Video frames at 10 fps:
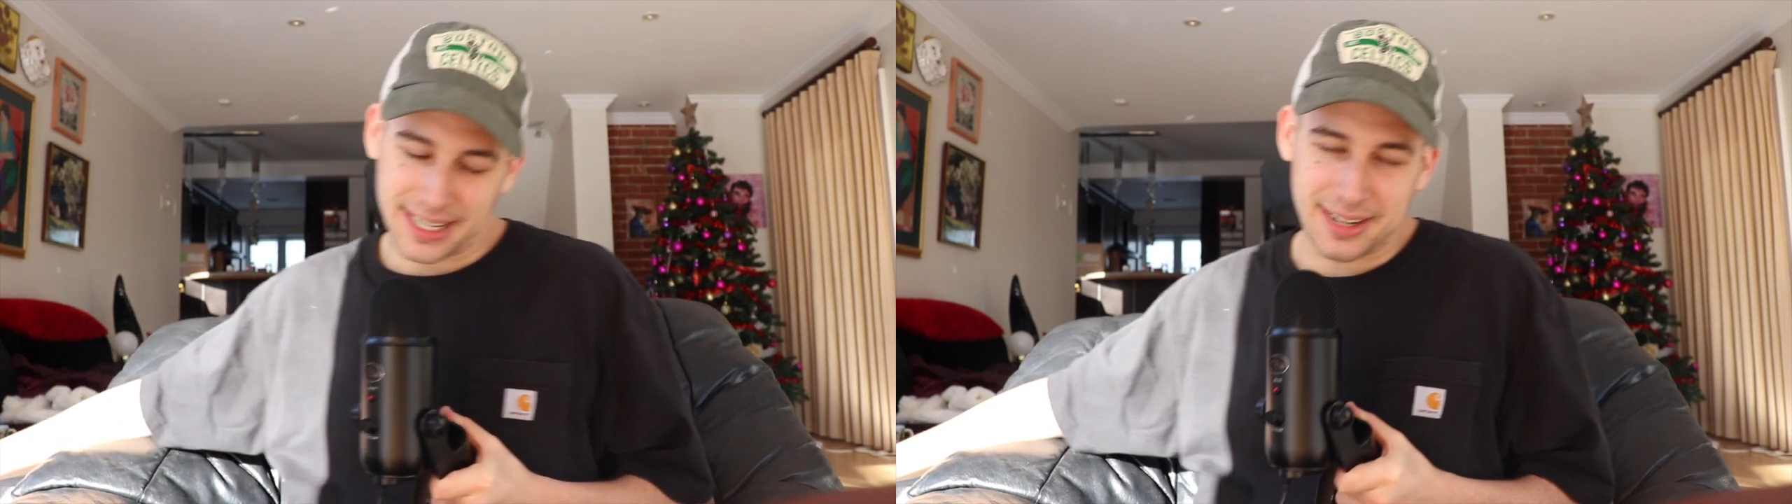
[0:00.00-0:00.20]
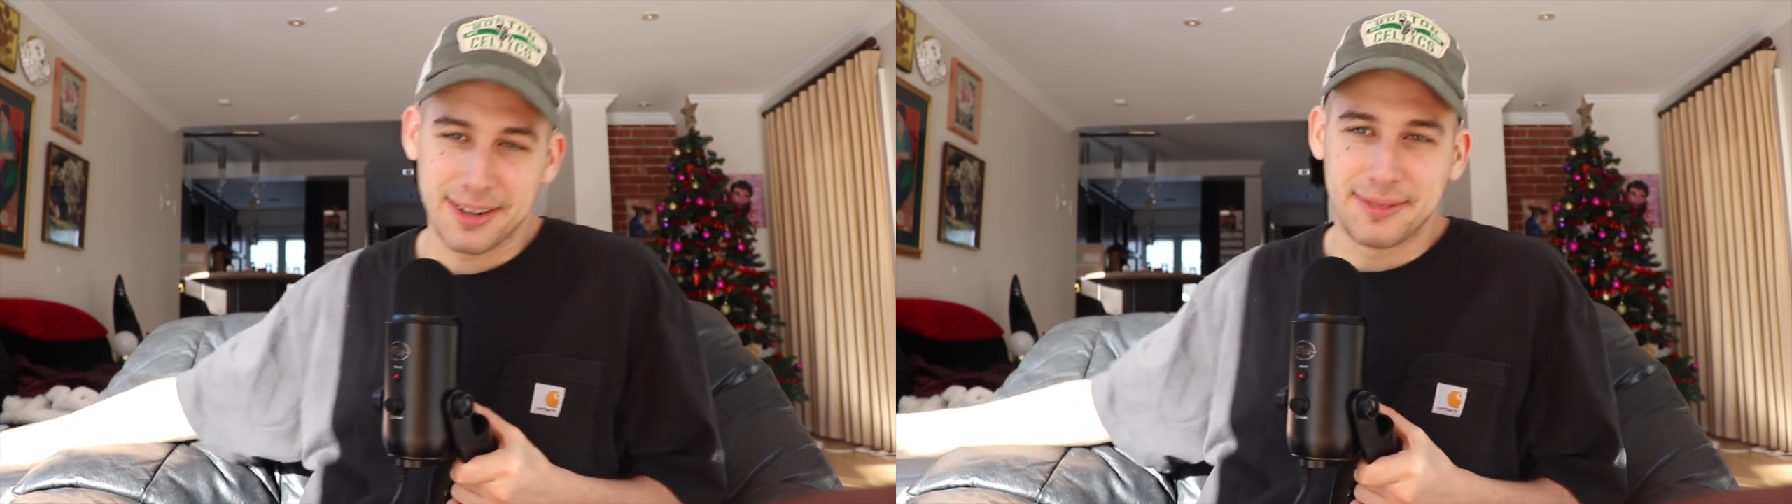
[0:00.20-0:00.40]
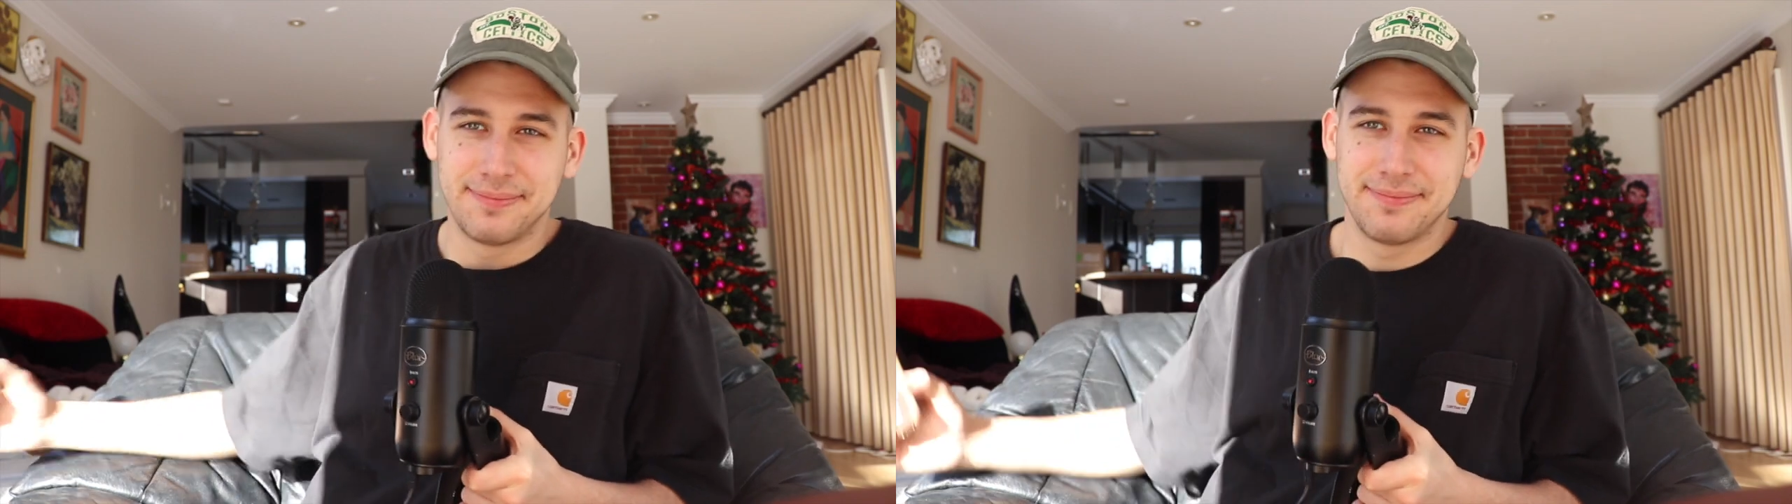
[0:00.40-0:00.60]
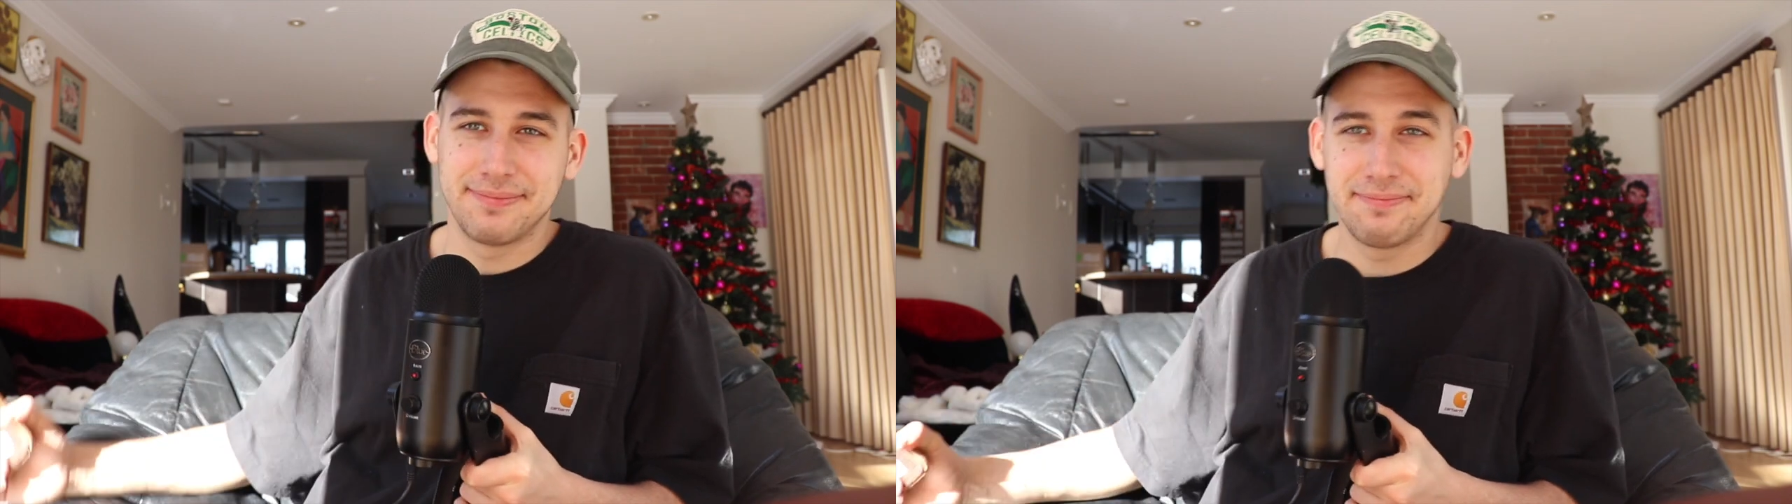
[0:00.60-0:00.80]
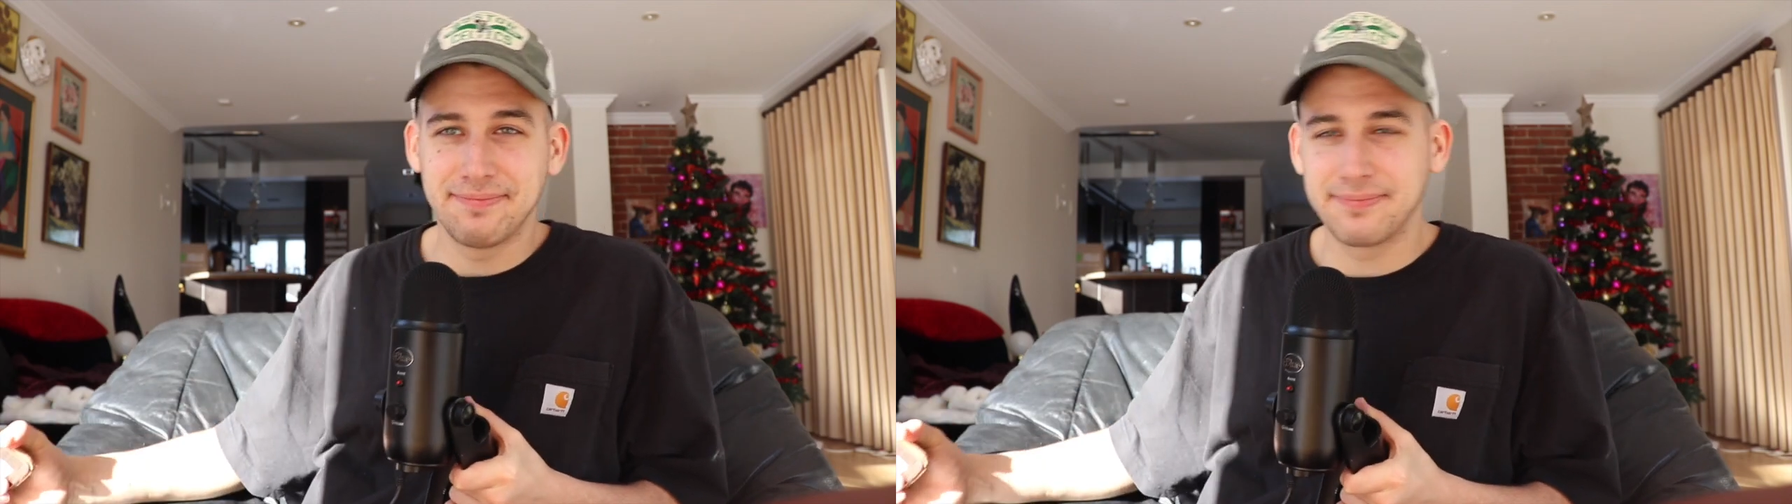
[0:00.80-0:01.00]
i don't know
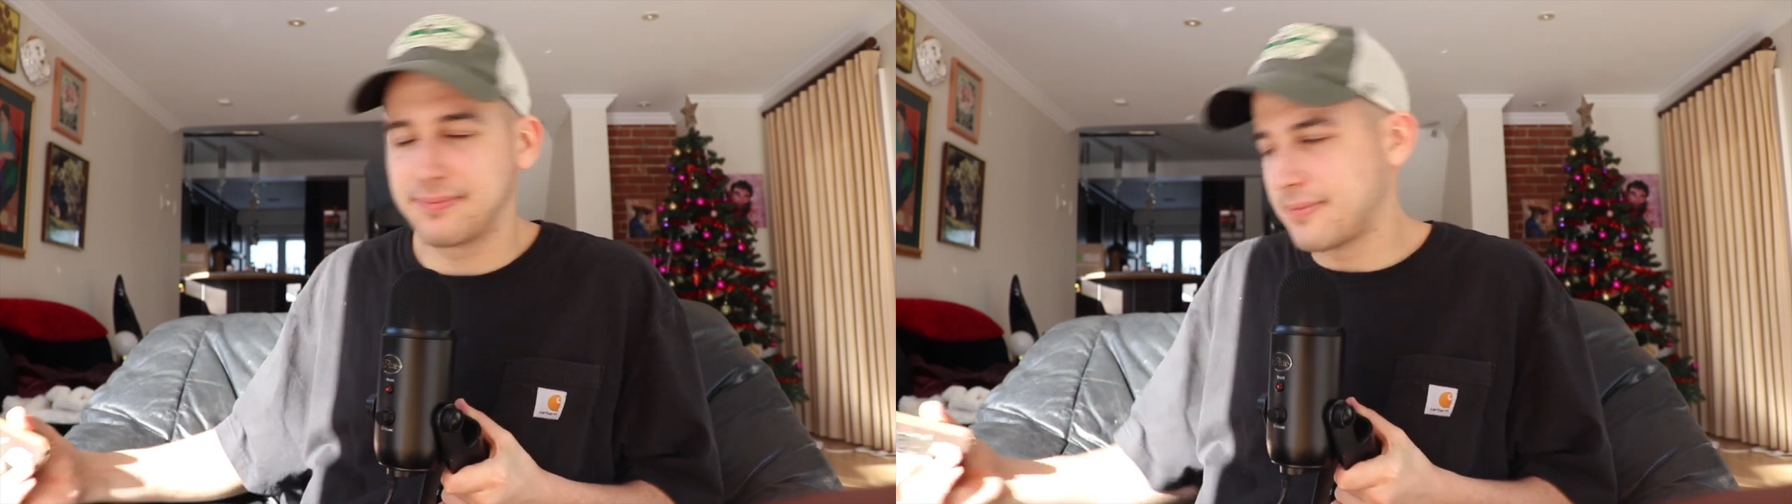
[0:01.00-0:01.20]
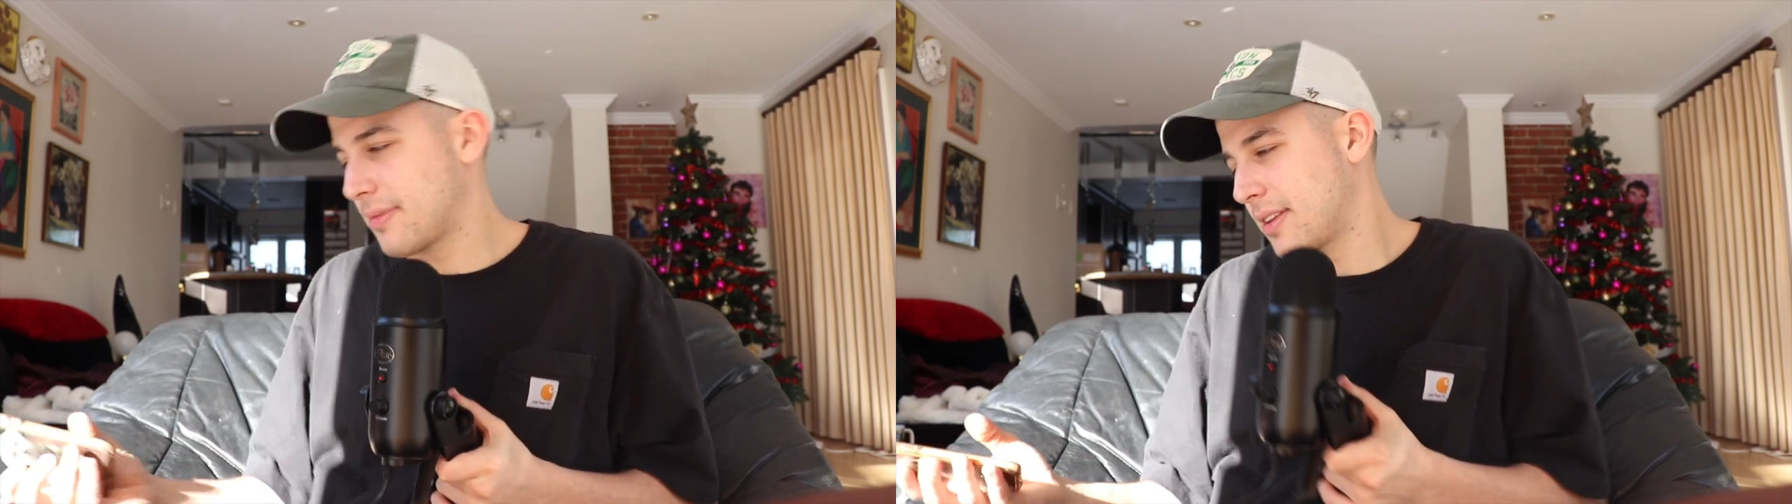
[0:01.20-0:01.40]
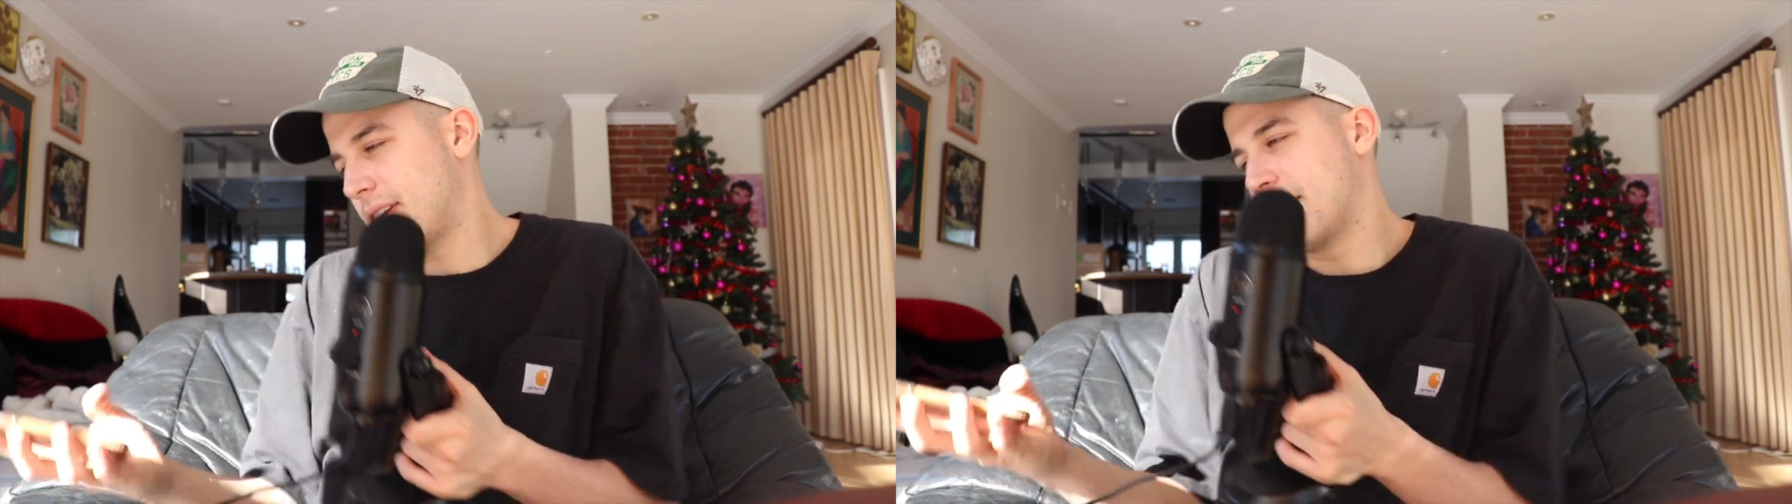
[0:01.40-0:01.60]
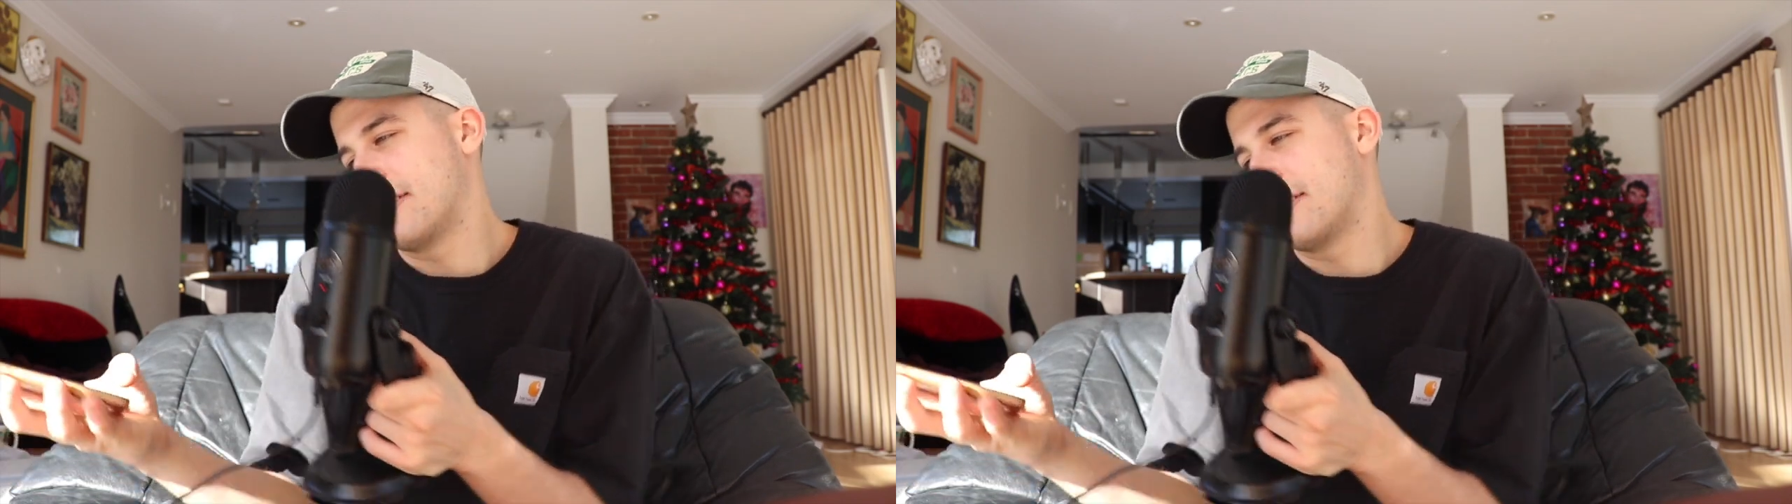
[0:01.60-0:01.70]
hey,